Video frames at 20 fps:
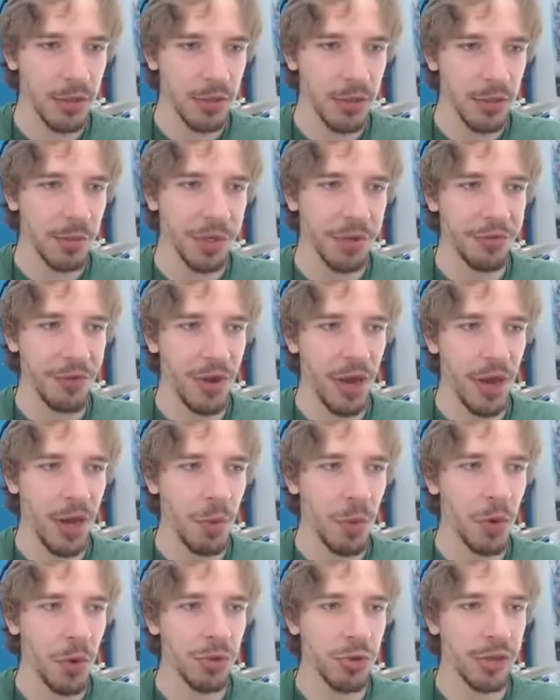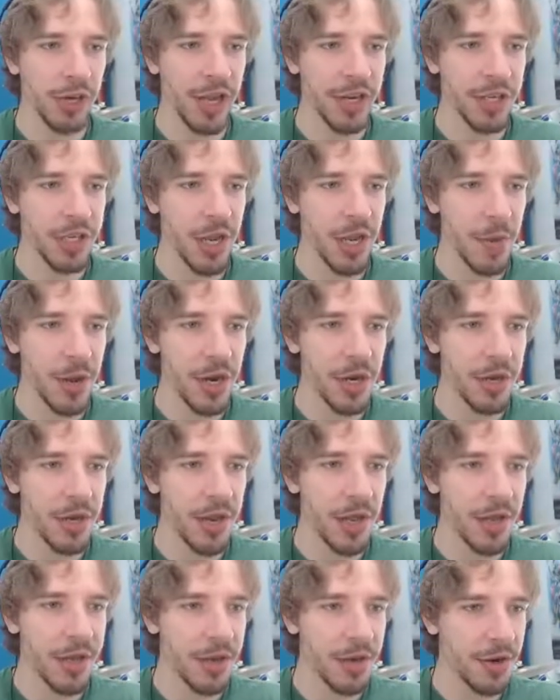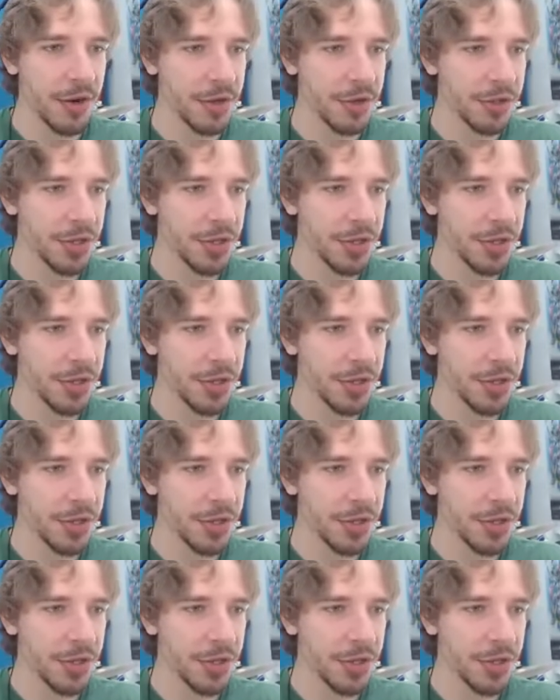But if I won't let them in, they cannot